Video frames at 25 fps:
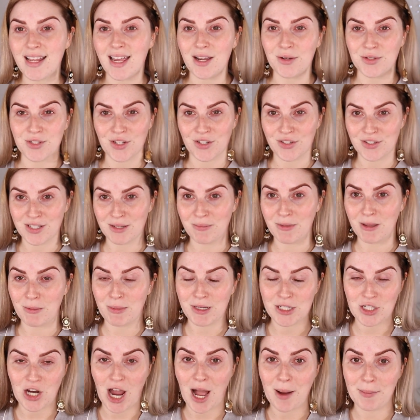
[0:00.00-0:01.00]
I also got some of
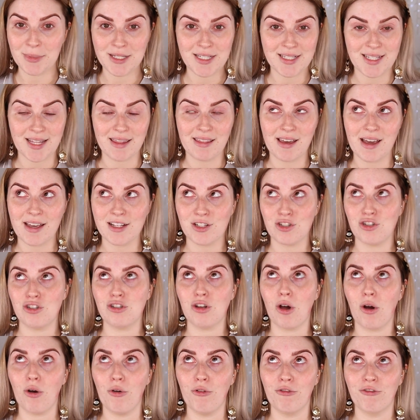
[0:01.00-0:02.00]
the pajamas, and they're
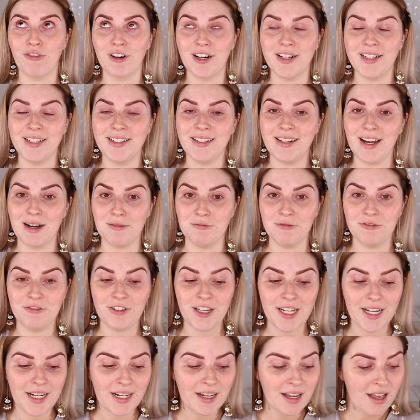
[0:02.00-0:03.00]
so freaking
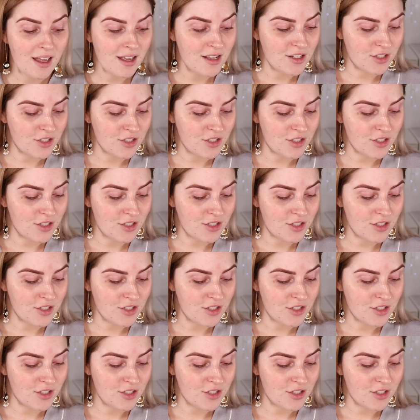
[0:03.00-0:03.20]
comfy.